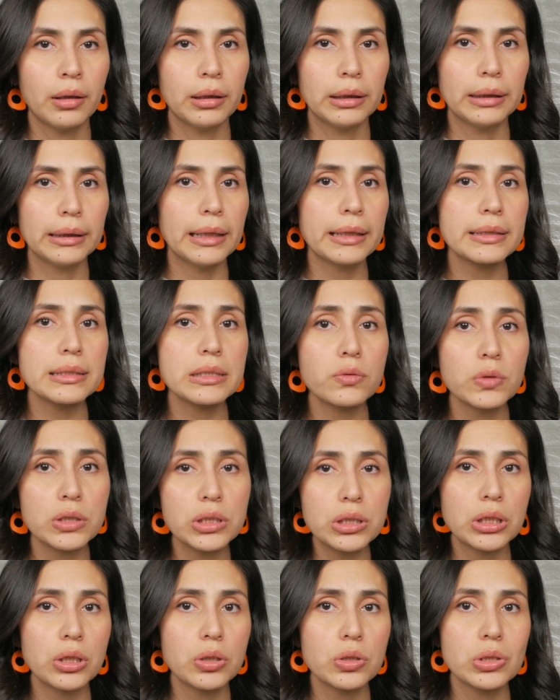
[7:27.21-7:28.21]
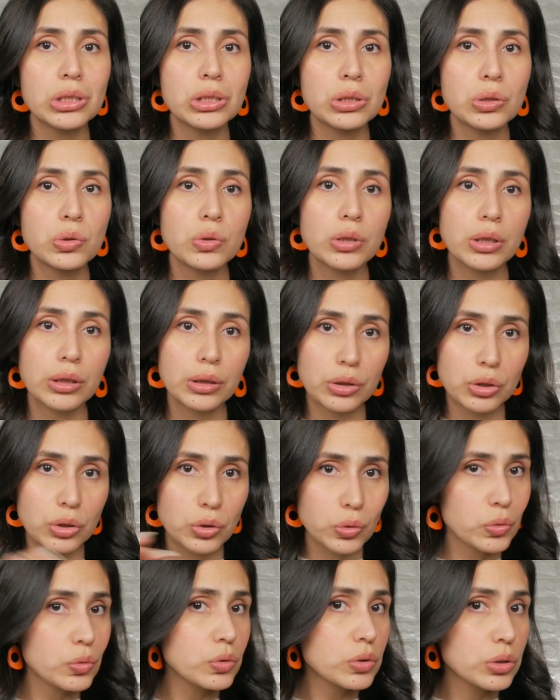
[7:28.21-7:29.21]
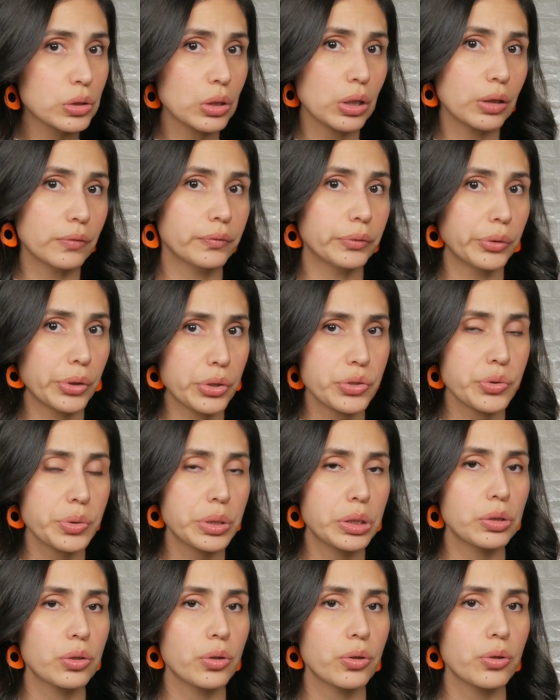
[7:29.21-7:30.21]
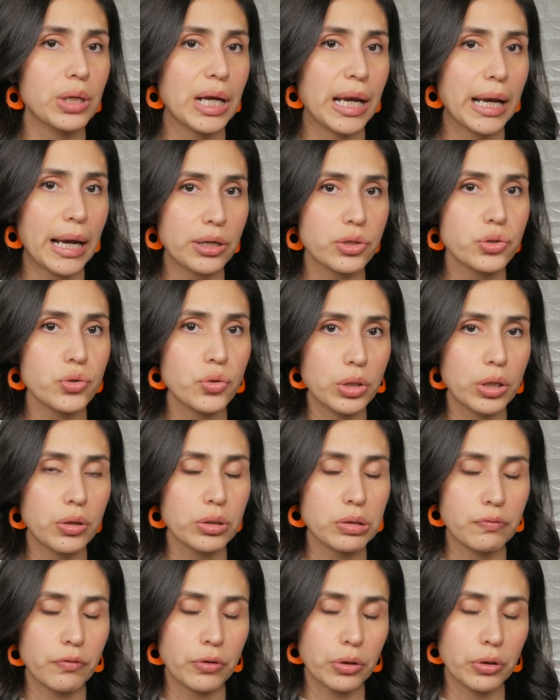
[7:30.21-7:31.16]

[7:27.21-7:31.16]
Let's switch gears to the do's of nurturing your natural nails for